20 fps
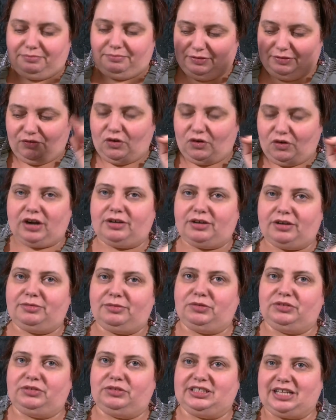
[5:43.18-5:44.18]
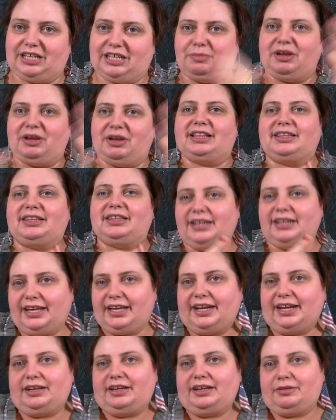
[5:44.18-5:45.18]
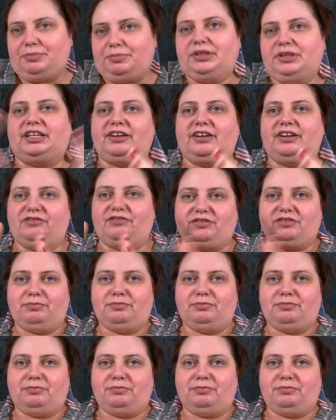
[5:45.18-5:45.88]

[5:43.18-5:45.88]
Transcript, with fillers: before I upload this, I'll be having to edit and put their